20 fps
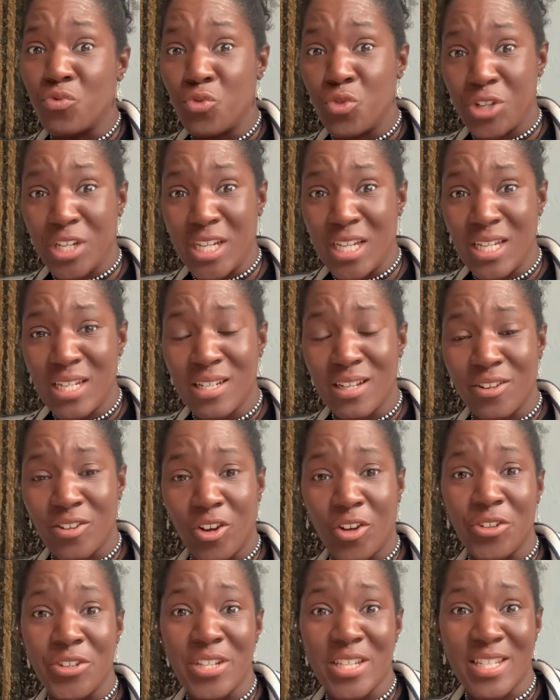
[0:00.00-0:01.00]
read and
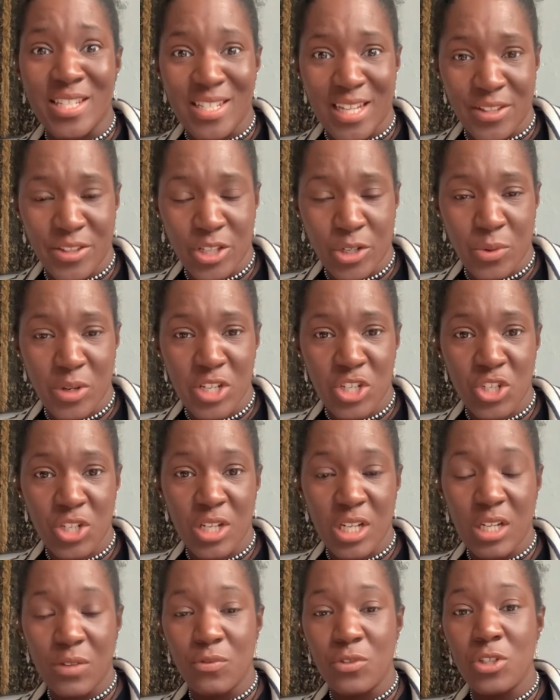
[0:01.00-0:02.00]
understand the question,
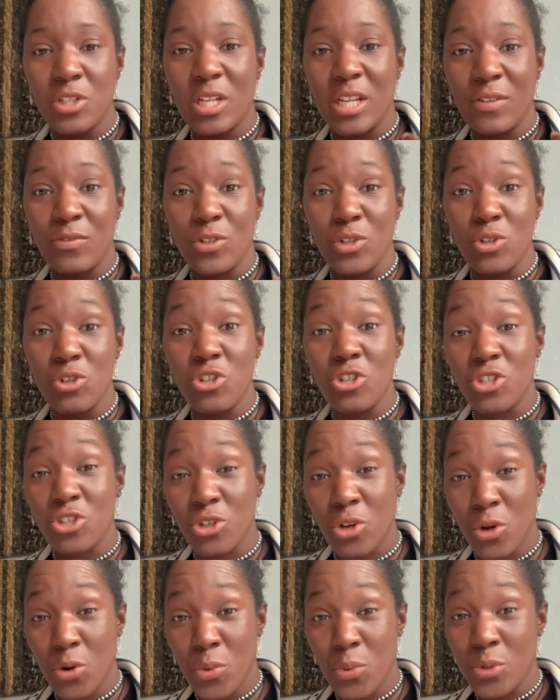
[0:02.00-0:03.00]
even if you
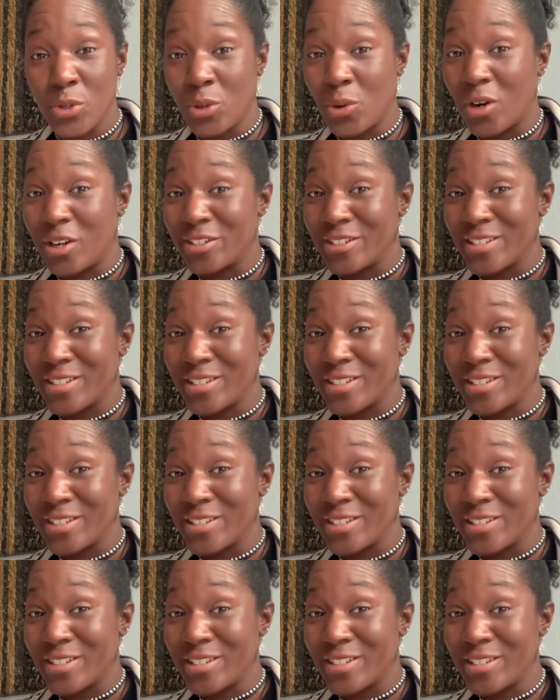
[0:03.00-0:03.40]
show your